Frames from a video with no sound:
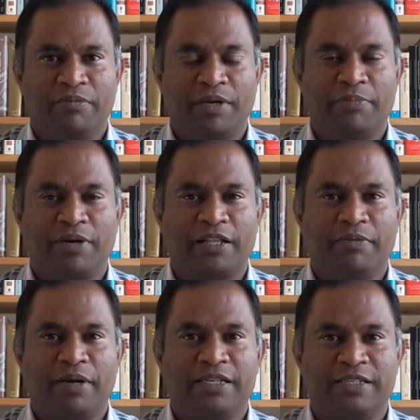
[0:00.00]
My brother,
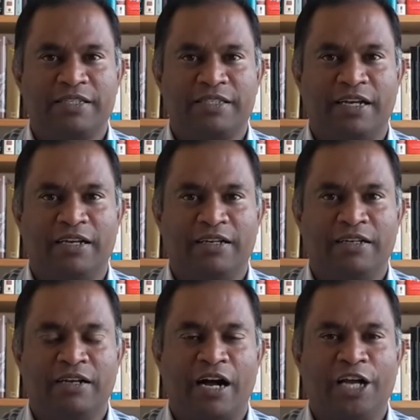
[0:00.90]
my sister,
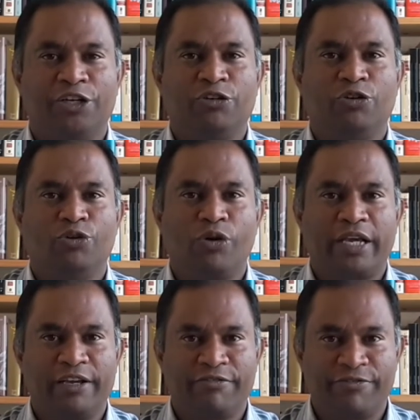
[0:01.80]
are you
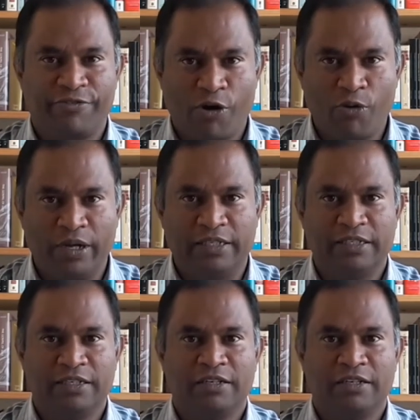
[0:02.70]
looking forward